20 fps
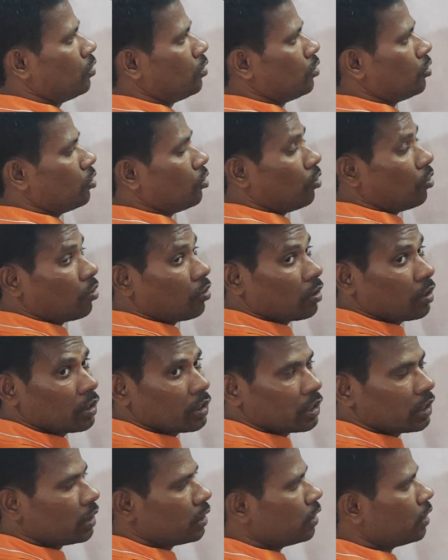So
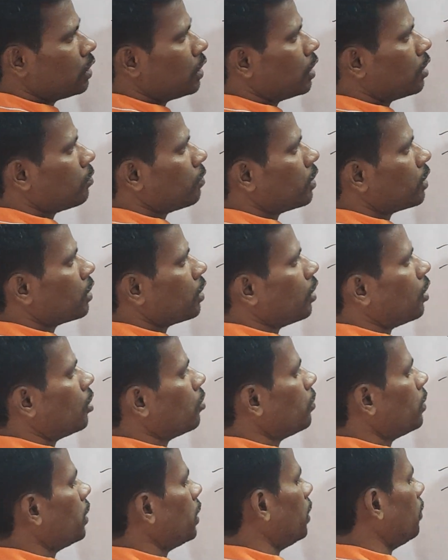this is nothing but
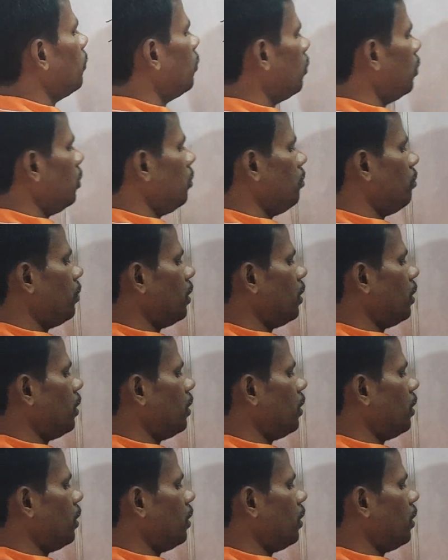third bit I am doing.